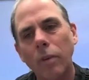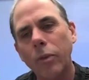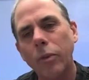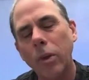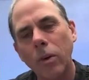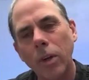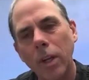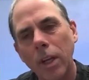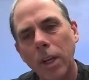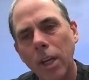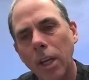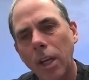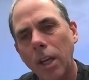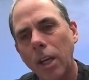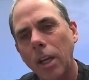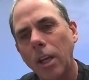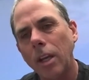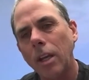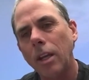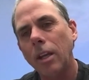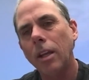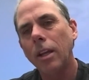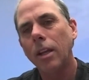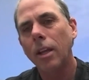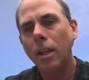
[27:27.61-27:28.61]
to a
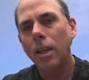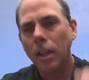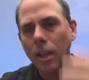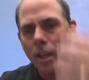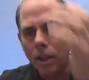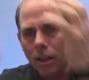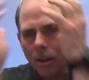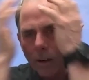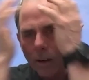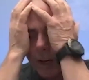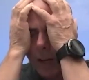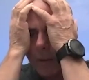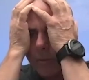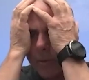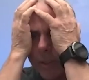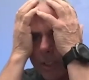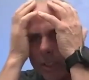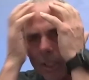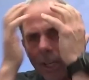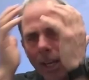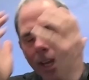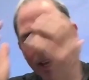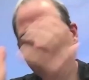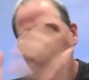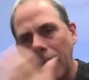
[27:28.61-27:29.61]
knee, and he grabbed his
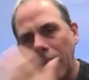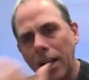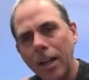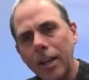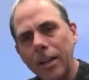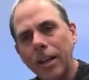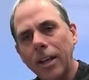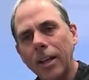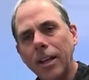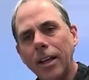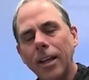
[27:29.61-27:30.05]
head.